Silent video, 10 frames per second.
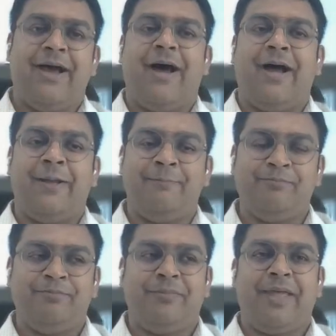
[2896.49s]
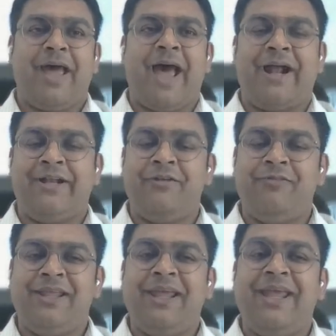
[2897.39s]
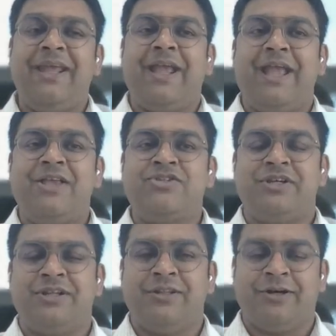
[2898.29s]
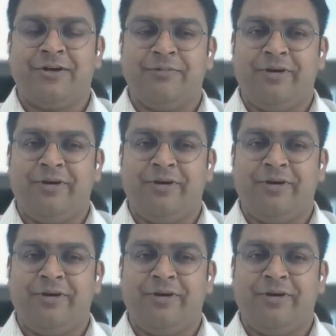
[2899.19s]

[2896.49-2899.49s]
I am actively engaged in the